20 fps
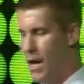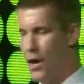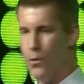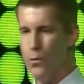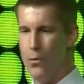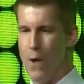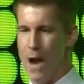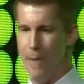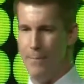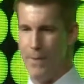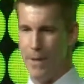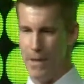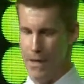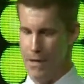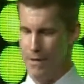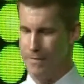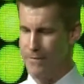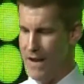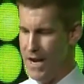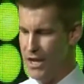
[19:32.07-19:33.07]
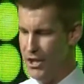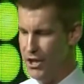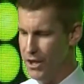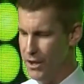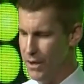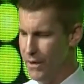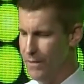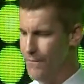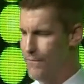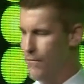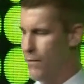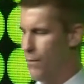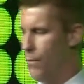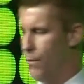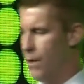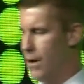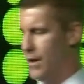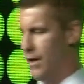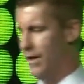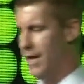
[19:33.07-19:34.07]
rapid innovation from
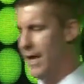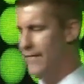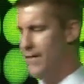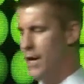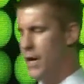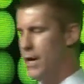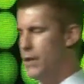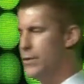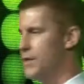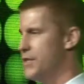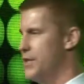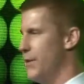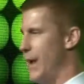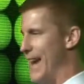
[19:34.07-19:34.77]
1,100 to